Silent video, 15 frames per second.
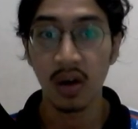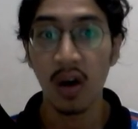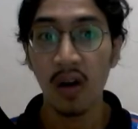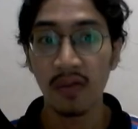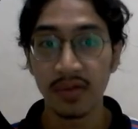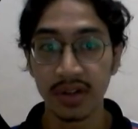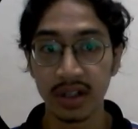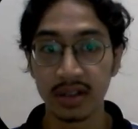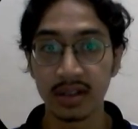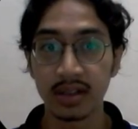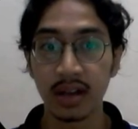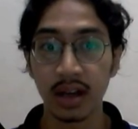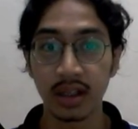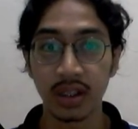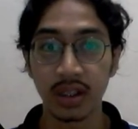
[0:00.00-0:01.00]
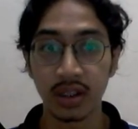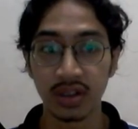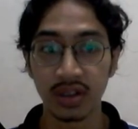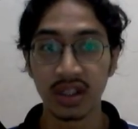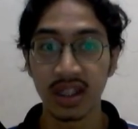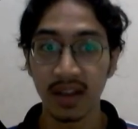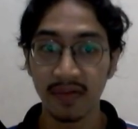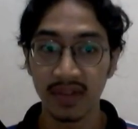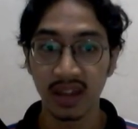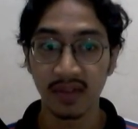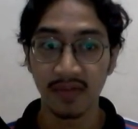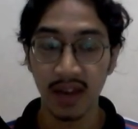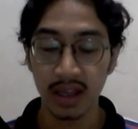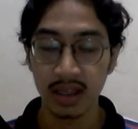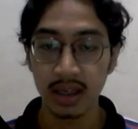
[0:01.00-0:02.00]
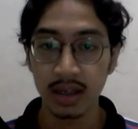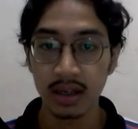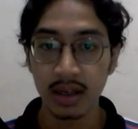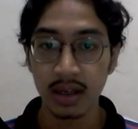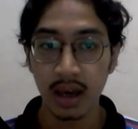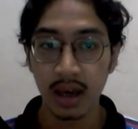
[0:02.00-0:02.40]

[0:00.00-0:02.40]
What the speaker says: overall structural safety factor